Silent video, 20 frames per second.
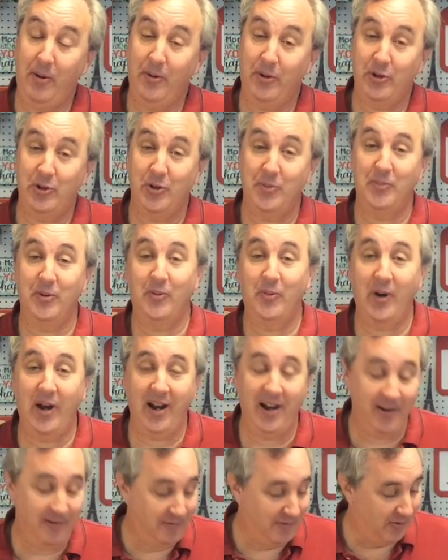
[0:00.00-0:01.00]
what you've been waiting
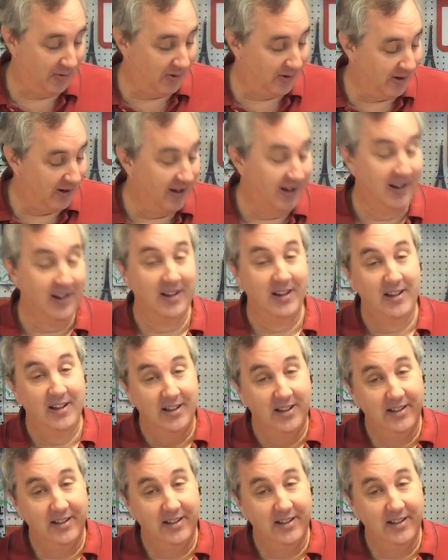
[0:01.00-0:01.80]
for, the